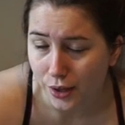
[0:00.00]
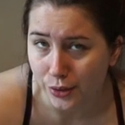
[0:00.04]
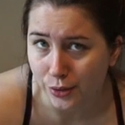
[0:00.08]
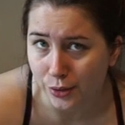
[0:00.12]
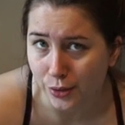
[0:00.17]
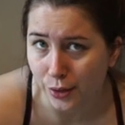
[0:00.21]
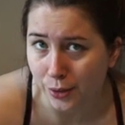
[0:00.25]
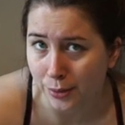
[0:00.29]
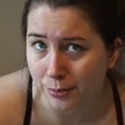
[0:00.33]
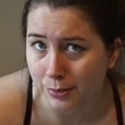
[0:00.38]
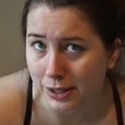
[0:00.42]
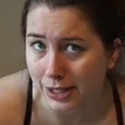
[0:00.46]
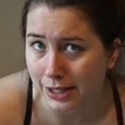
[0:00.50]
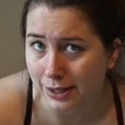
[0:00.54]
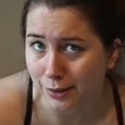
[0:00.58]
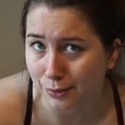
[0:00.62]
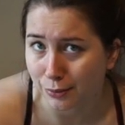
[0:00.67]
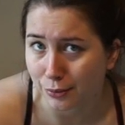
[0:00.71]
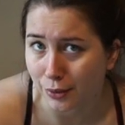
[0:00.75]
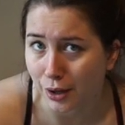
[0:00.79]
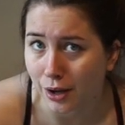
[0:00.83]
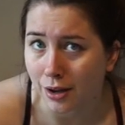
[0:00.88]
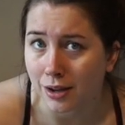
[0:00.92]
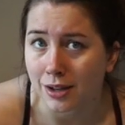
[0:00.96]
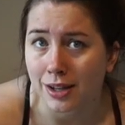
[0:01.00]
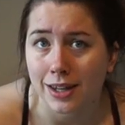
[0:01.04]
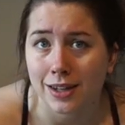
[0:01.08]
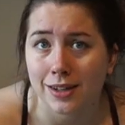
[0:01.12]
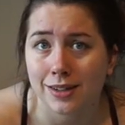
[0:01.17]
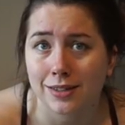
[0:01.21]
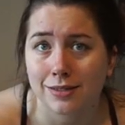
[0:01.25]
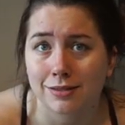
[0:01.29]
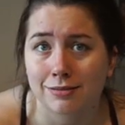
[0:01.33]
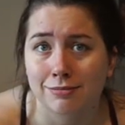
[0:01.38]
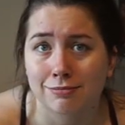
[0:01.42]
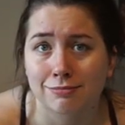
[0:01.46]
normally
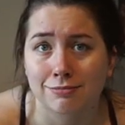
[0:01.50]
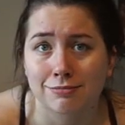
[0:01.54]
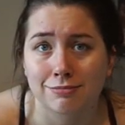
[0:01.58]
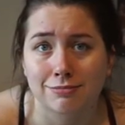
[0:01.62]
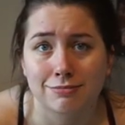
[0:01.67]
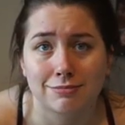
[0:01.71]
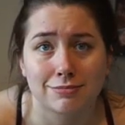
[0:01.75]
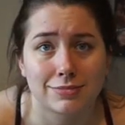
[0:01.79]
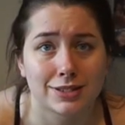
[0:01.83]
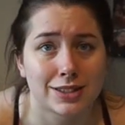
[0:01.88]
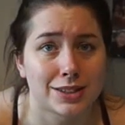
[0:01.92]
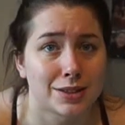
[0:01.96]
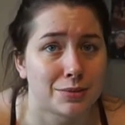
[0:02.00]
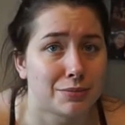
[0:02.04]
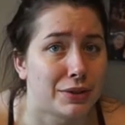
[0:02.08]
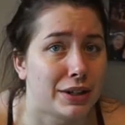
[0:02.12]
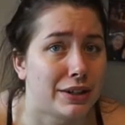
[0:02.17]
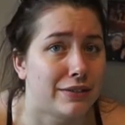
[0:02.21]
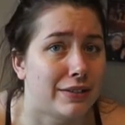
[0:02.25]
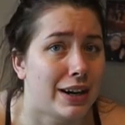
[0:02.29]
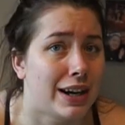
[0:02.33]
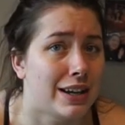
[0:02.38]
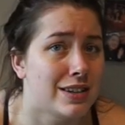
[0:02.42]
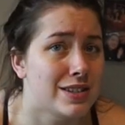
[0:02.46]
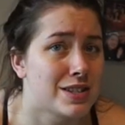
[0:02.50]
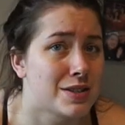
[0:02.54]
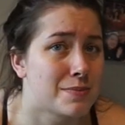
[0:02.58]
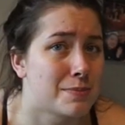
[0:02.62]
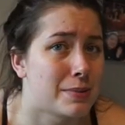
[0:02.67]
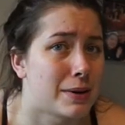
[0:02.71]
working somewhere else.